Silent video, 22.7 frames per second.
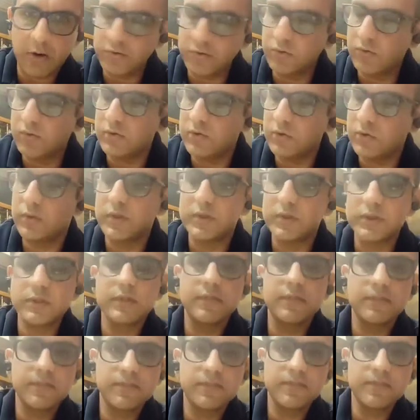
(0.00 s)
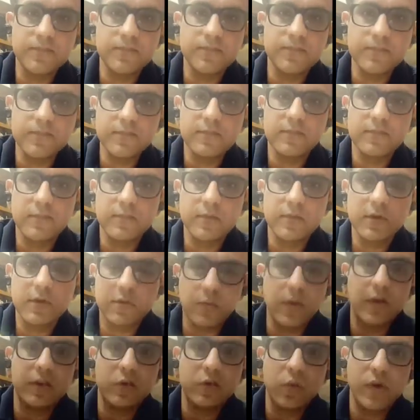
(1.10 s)
are you going to do it?
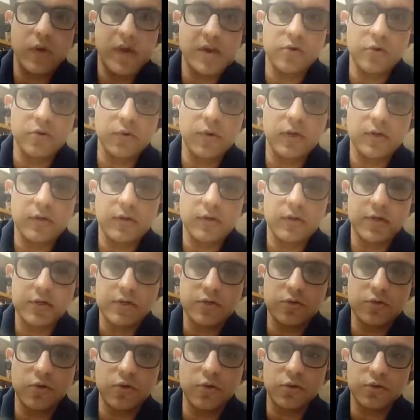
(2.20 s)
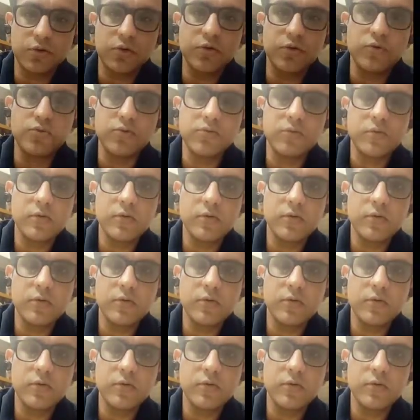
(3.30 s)
Well, the way you do it is to go through